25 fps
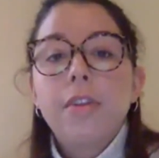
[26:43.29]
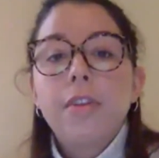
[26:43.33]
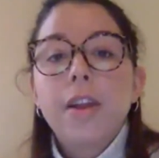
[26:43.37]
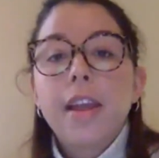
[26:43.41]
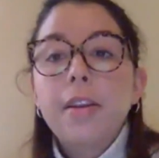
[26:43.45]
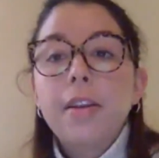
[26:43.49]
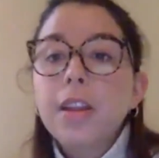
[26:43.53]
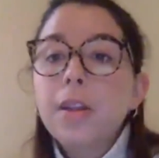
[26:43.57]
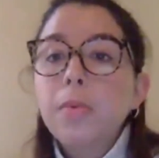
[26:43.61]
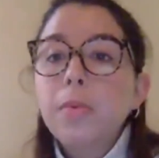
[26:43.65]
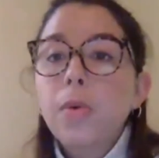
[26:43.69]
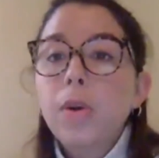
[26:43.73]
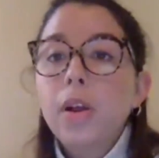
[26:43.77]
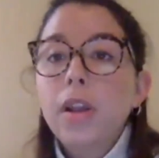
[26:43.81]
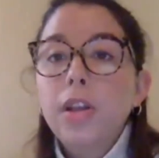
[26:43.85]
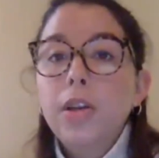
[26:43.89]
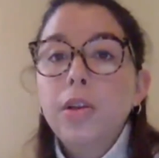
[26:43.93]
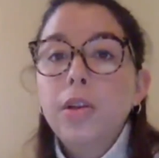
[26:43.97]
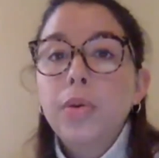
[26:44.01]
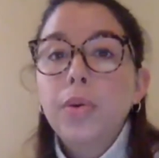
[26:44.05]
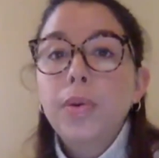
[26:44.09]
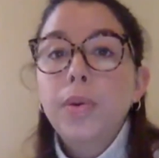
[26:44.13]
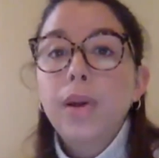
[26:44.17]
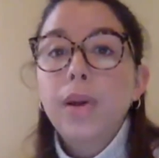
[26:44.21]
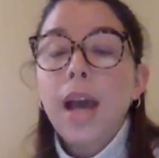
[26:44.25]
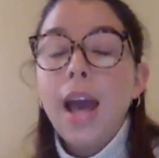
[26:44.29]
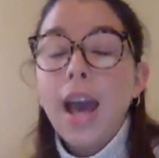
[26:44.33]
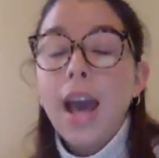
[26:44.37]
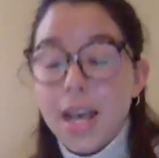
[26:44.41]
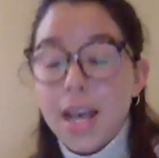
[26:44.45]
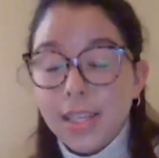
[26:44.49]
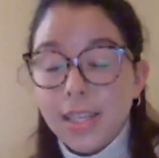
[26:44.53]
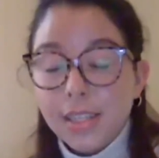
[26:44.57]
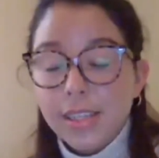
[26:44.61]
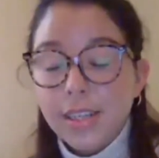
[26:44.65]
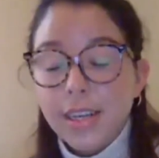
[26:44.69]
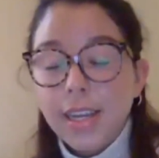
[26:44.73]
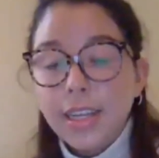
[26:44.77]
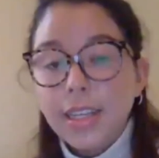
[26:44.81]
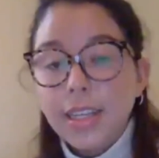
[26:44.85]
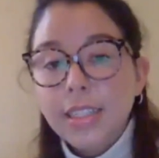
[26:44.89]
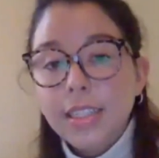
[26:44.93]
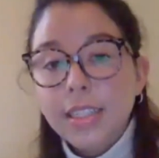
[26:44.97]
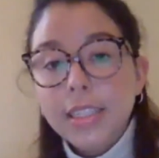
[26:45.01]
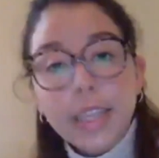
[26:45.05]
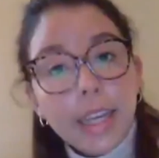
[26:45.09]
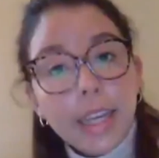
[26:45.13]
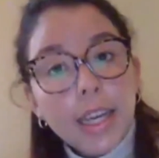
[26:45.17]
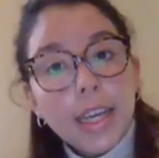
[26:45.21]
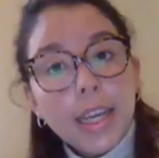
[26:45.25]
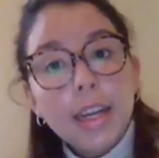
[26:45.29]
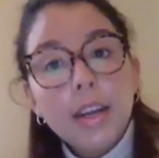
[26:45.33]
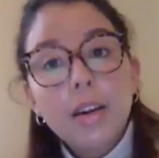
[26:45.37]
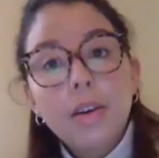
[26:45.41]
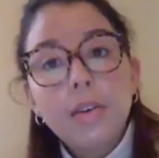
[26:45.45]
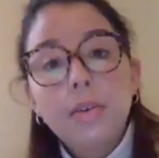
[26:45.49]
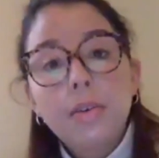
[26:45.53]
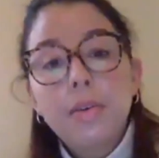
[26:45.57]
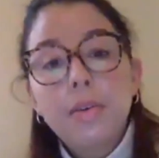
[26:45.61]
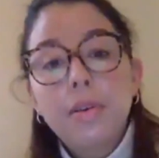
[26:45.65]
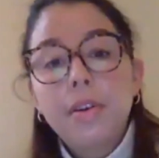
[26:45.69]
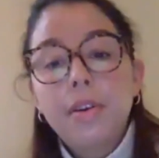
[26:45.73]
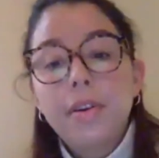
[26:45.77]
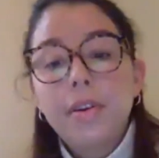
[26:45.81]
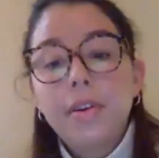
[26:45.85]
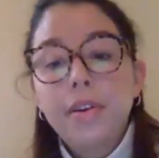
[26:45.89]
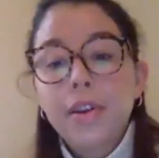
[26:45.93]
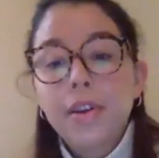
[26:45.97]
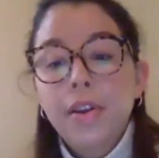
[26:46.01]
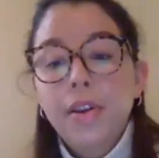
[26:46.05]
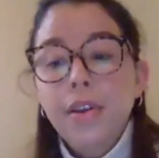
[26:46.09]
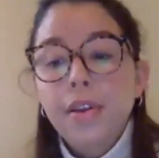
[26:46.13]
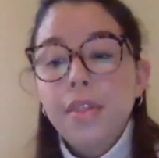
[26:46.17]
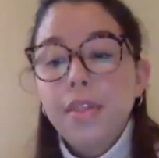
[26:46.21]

anyone who has an idea or